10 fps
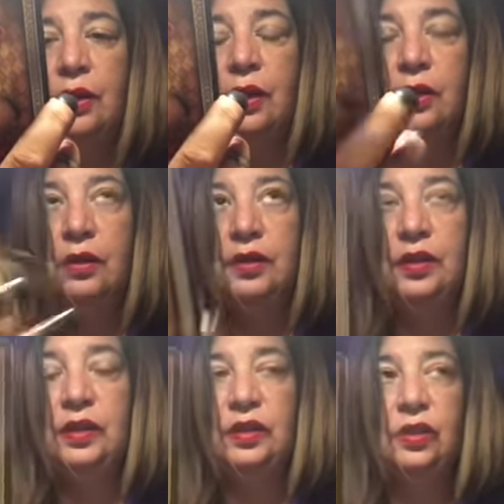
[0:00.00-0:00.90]
uh,
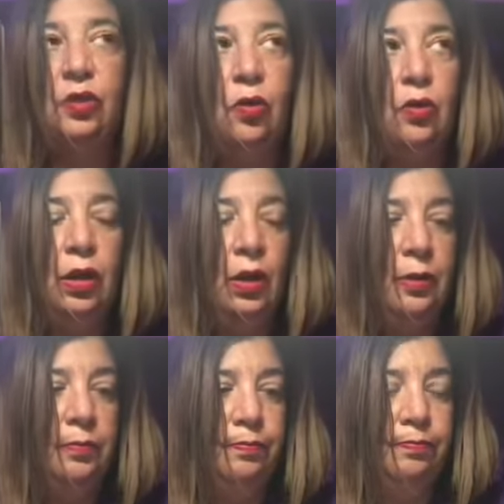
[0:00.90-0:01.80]
six. So
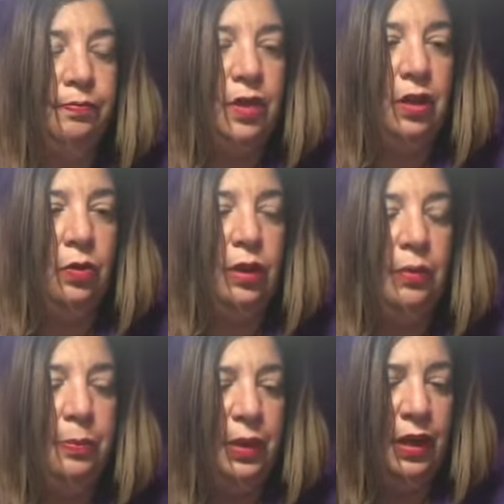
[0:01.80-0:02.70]
um, what
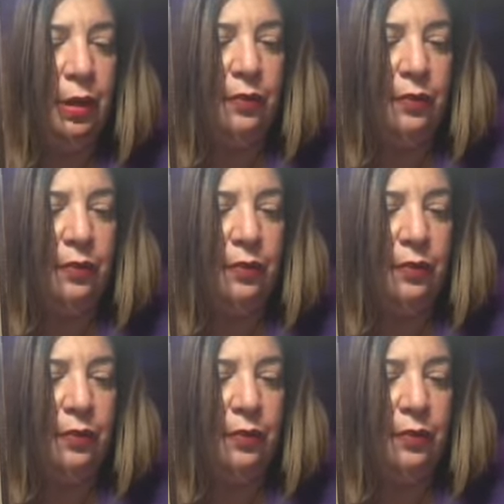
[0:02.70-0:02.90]
I'm picking